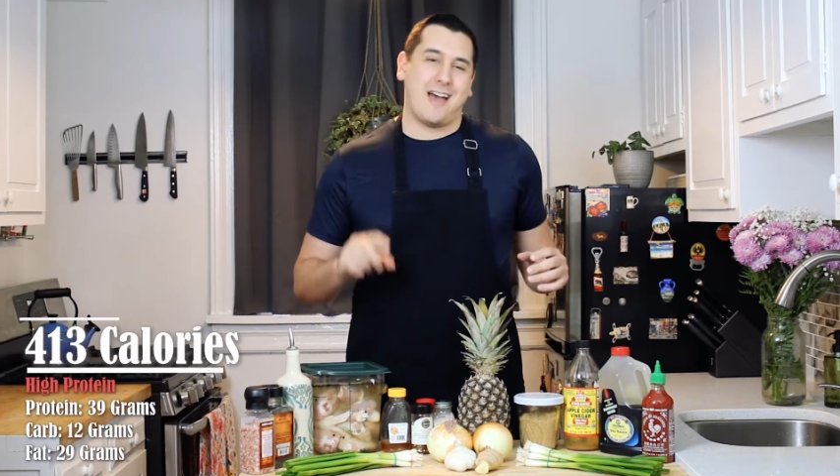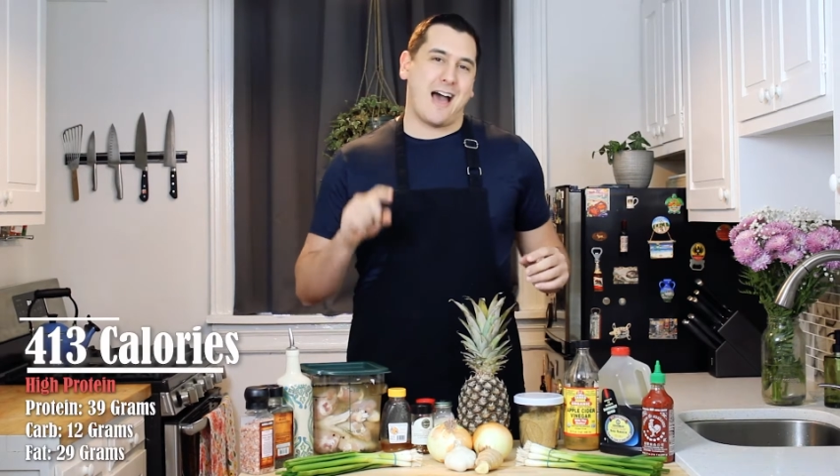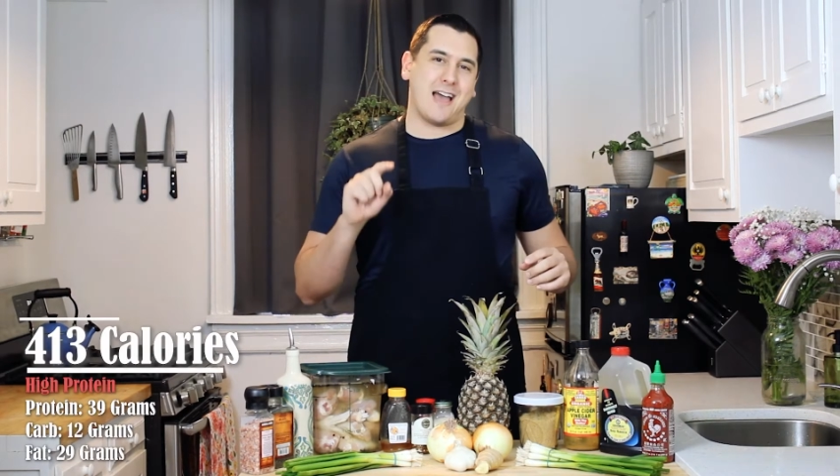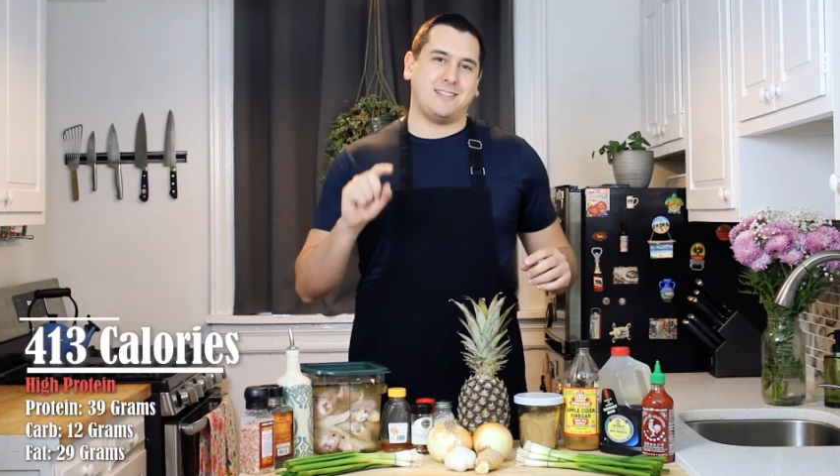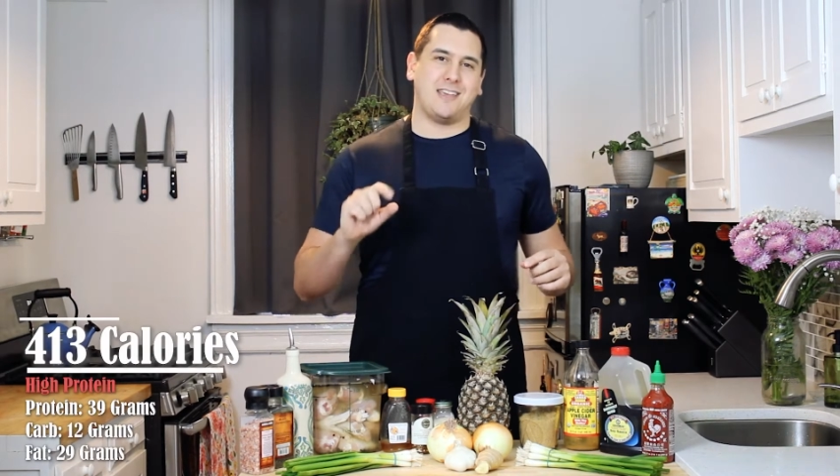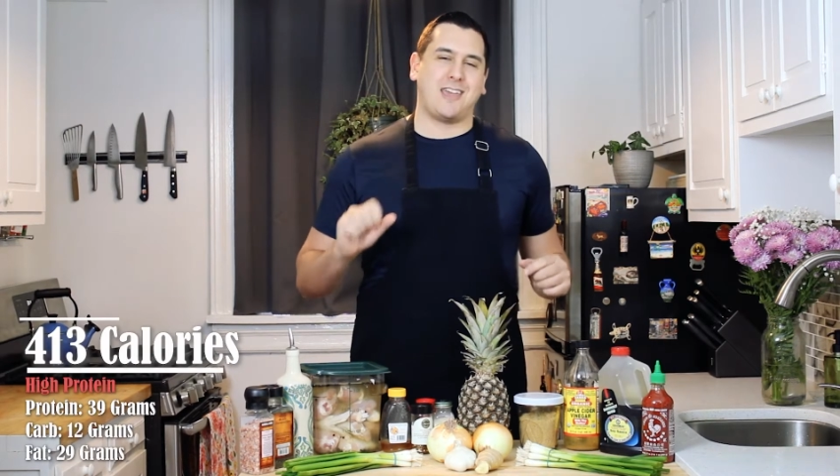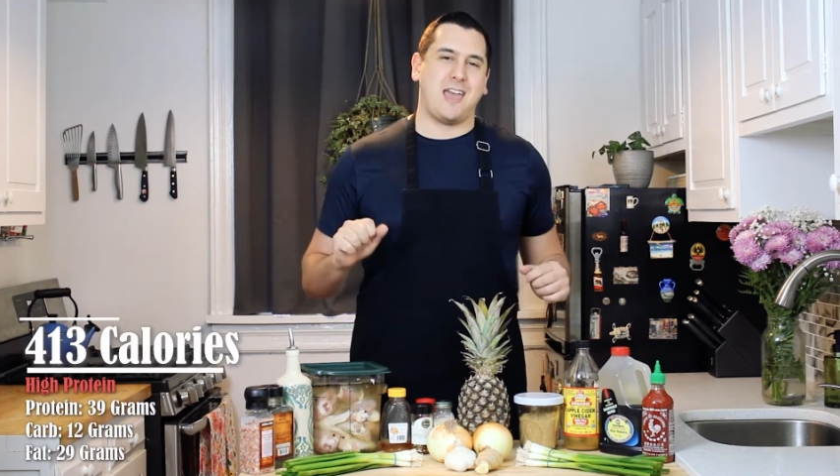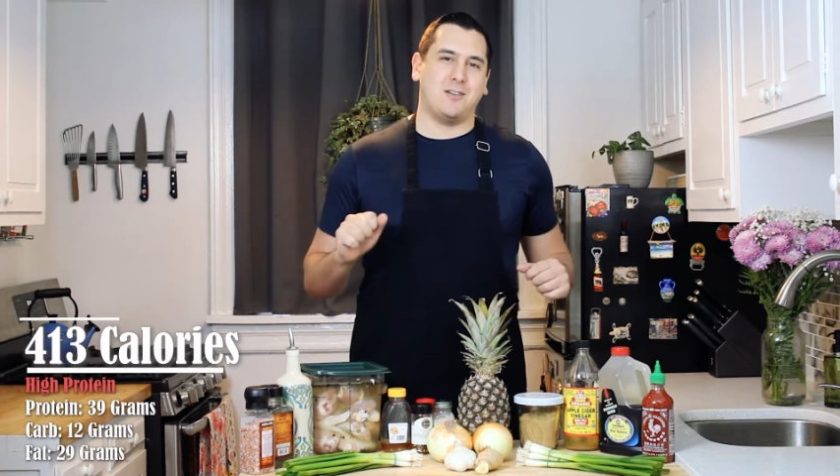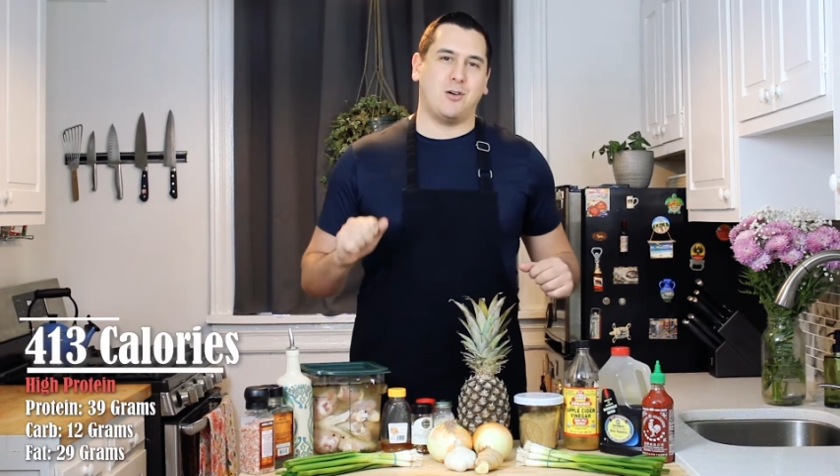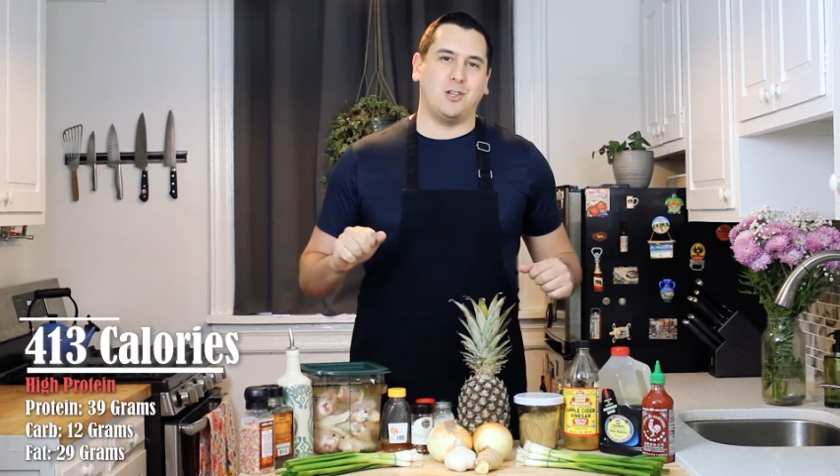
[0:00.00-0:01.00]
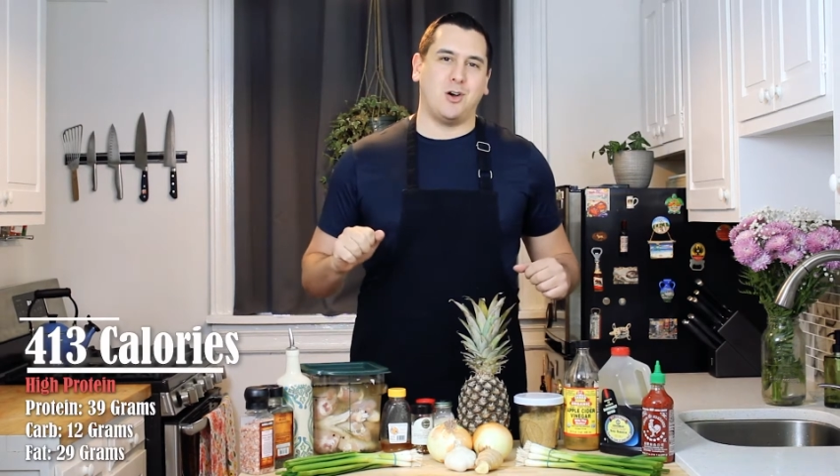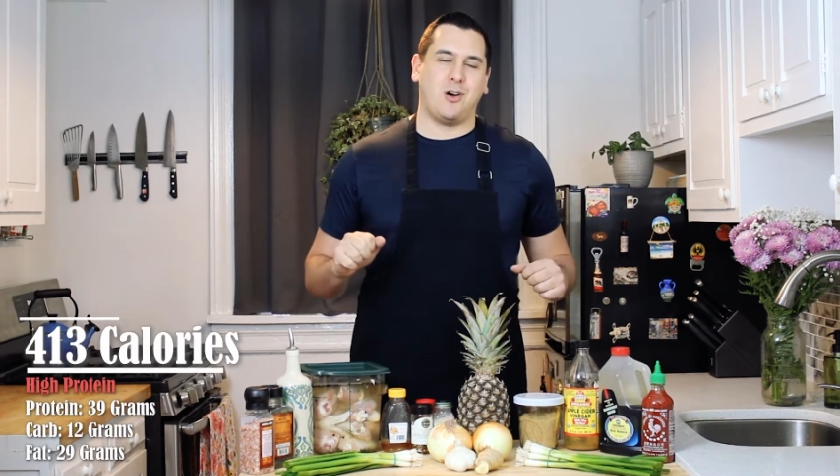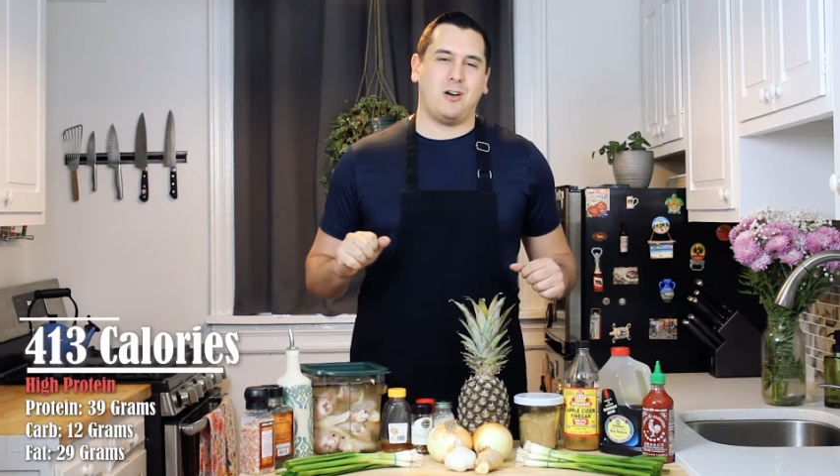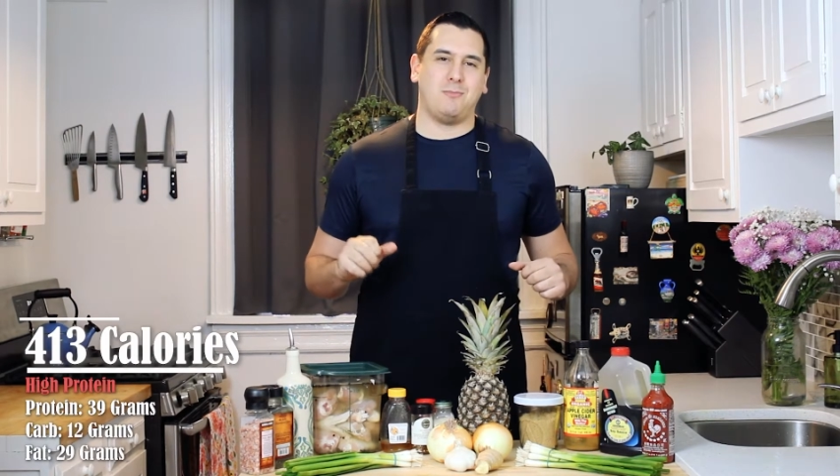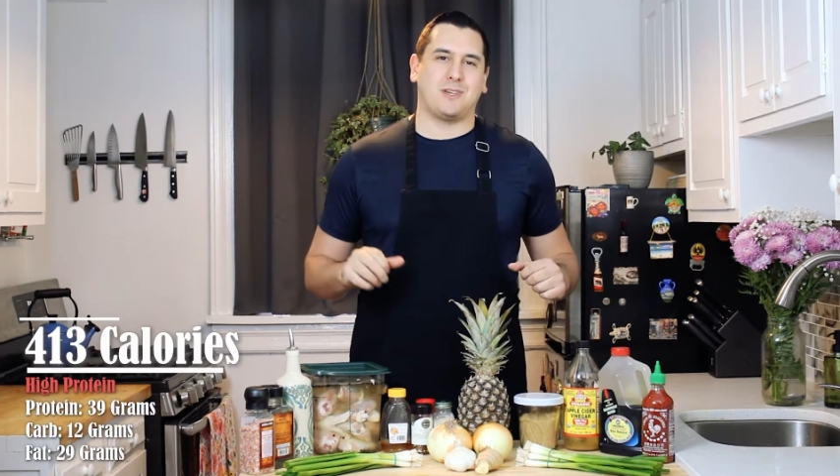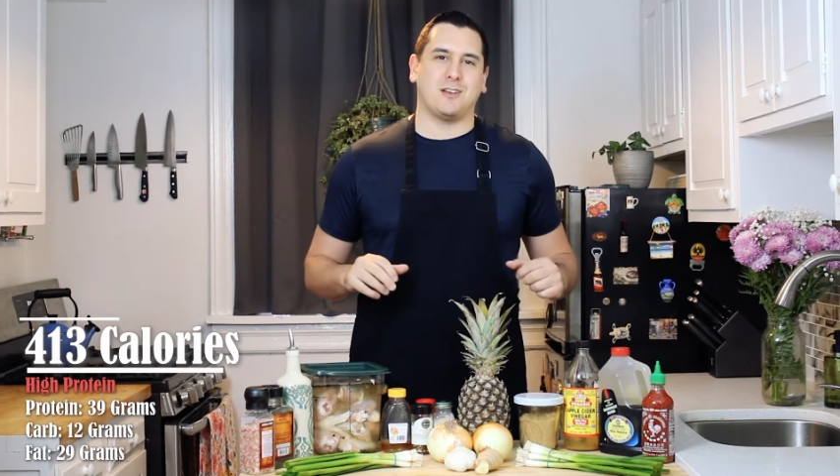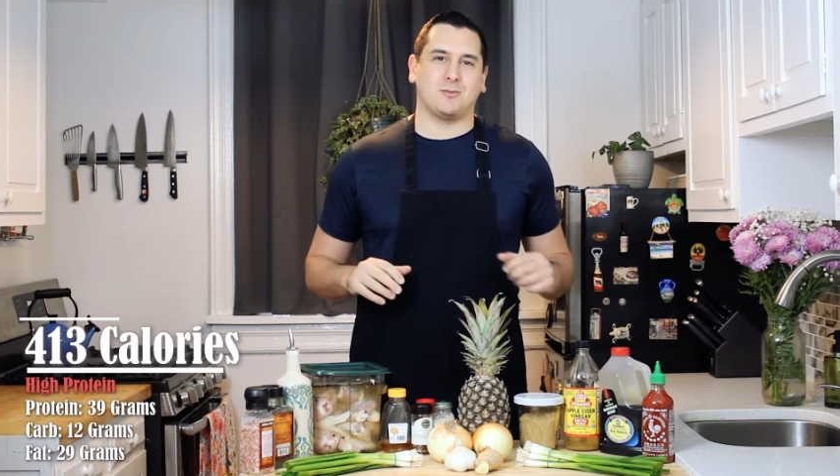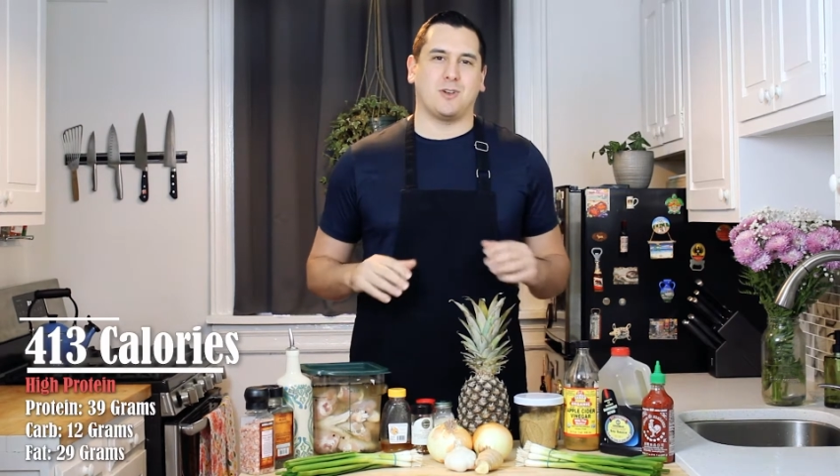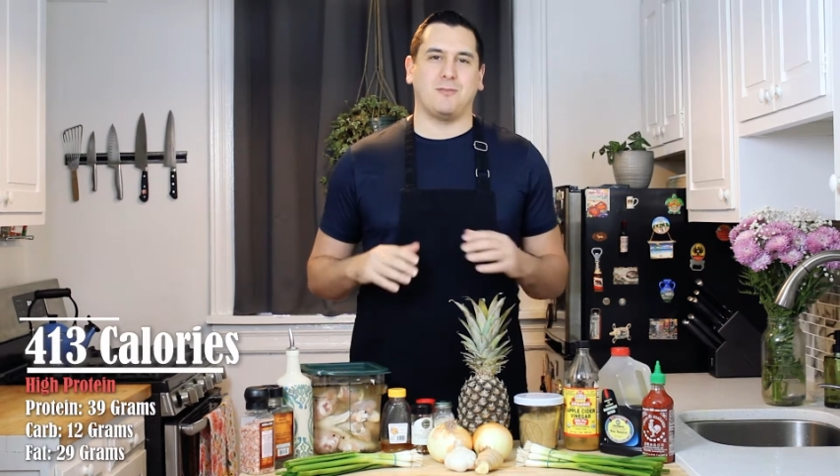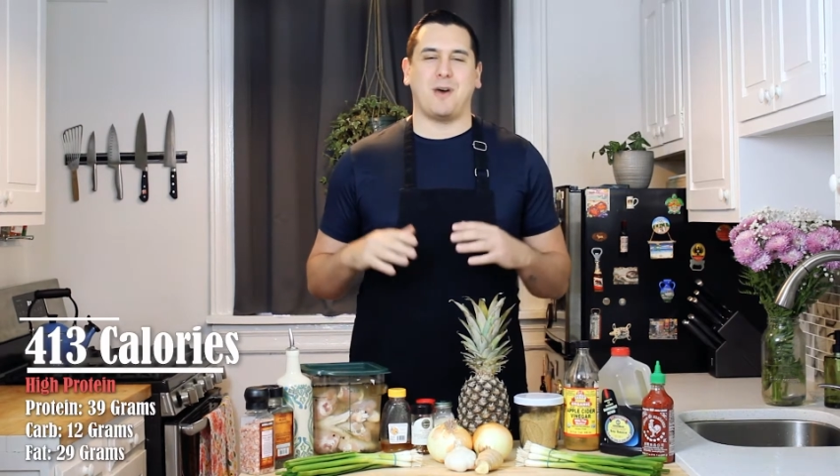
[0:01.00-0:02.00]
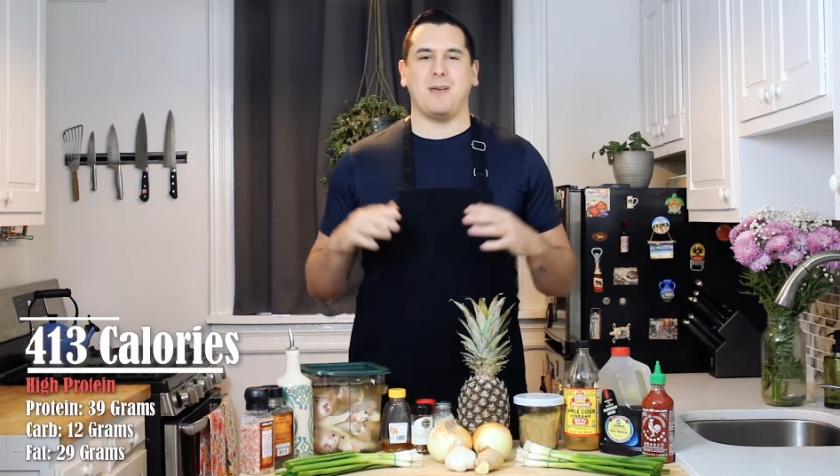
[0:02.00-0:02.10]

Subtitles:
I say Kano Aloha because one of my